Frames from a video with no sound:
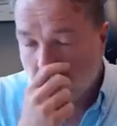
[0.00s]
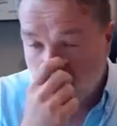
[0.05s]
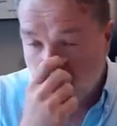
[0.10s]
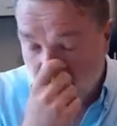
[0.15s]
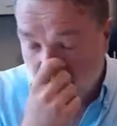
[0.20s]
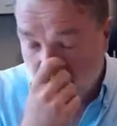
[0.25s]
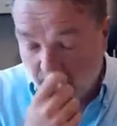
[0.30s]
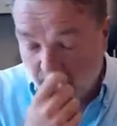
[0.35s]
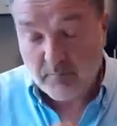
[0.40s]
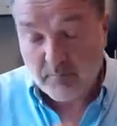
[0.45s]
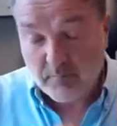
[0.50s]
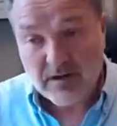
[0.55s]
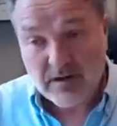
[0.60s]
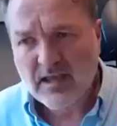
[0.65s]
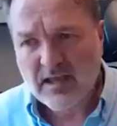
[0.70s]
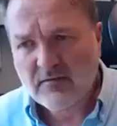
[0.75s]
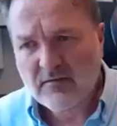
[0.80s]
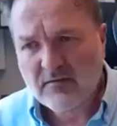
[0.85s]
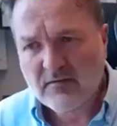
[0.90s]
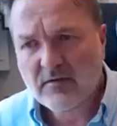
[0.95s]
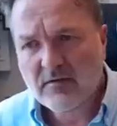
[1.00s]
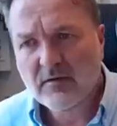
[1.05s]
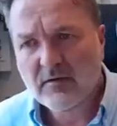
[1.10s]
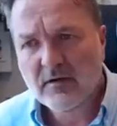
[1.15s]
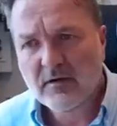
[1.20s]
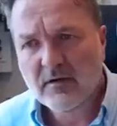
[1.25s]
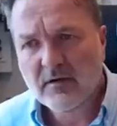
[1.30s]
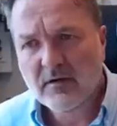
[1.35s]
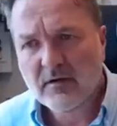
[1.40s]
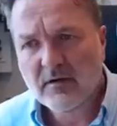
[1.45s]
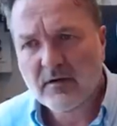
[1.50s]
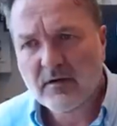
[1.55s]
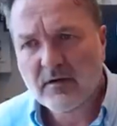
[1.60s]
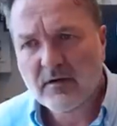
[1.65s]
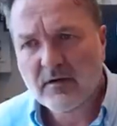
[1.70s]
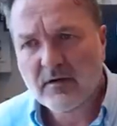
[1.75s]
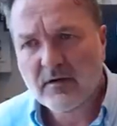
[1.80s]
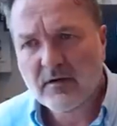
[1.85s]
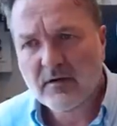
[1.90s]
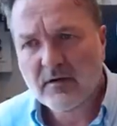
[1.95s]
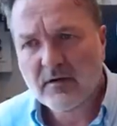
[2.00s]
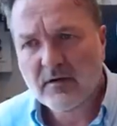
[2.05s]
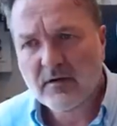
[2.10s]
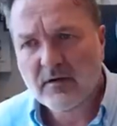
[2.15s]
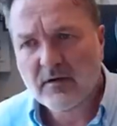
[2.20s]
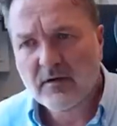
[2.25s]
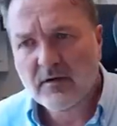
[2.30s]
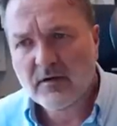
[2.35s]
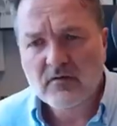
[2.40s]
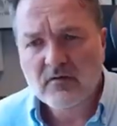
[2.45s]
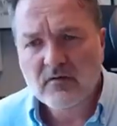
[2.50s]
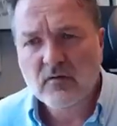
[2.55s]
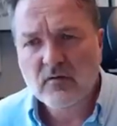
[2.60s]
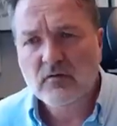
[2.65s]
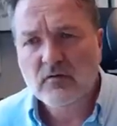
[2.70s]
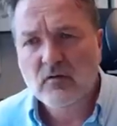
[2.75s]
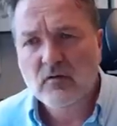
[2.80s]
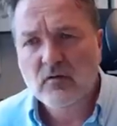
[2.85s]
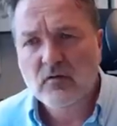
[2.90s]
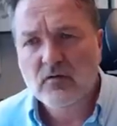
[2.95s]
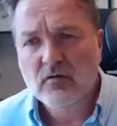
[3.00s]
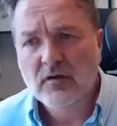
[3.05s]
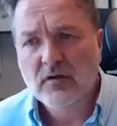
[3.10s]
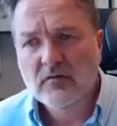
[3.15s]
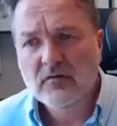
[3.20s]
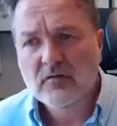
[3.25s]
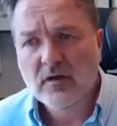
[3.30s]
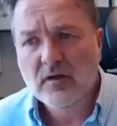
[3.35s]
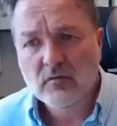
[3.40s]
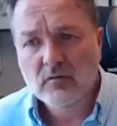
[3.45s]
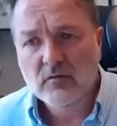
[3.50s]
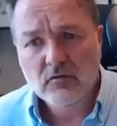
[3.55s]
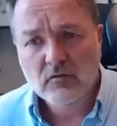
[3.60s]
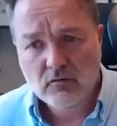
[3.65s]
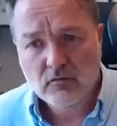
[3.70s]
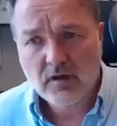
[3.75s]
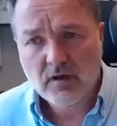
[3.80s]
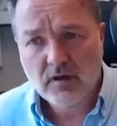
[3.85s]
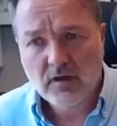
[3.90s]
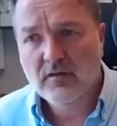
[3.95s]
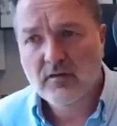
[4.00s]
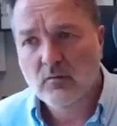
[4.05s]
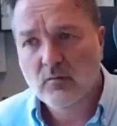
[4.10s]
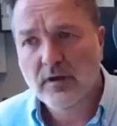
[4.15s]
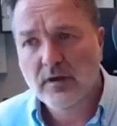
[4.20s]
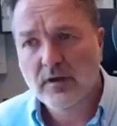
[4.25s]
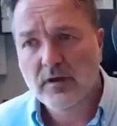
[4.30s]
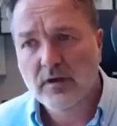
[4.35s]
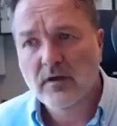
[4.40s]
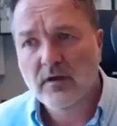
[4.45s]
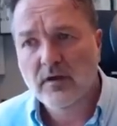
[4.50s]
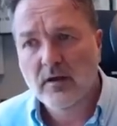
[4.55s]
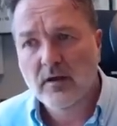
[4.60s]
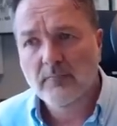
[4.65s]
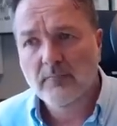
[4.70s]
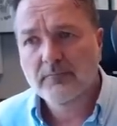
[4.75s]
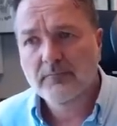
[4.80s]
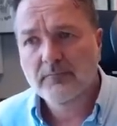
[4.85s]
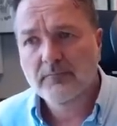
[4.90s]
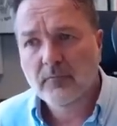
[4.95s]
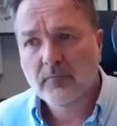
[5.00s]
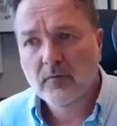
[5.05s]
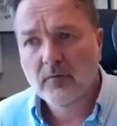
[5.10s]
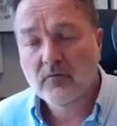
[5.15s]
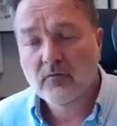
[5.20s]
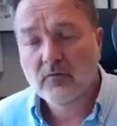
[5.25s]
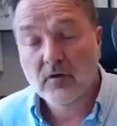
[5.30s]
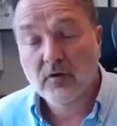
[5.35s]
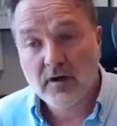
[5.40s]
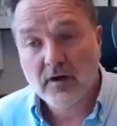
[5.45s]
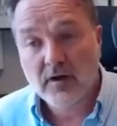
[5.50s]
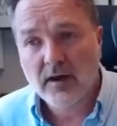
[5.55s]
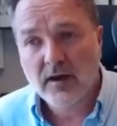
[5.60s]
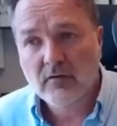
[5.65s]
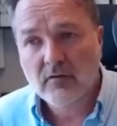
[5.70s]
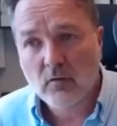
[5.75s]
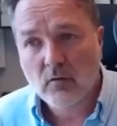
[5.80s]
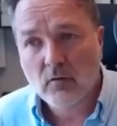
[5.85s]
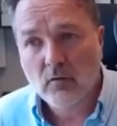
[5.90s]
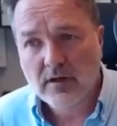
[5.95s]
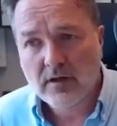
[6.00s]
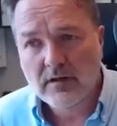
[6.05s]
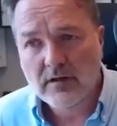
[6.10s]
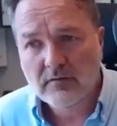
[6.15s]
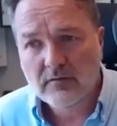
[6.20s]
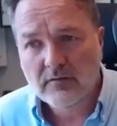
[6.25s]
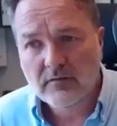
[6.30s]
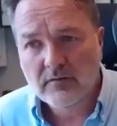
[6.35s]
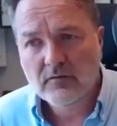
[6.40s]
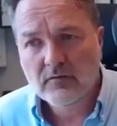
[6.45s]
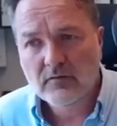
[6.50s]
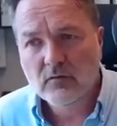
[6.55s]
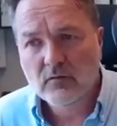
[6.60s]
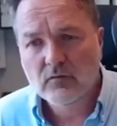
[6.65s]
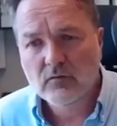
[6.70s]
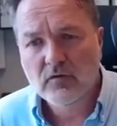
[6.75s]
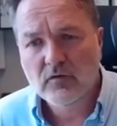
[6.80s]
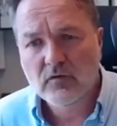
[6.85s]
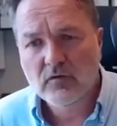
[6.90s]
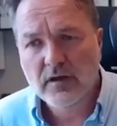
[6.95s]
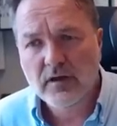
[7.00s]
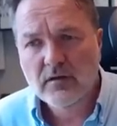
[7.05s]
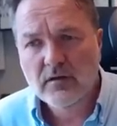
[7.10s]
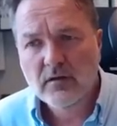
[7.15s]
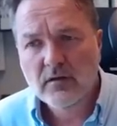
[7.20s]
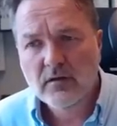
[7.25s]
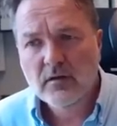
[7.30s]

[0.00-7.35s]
And I believe I am doing research on this, and also together with Tigrayan colleagues, so to say.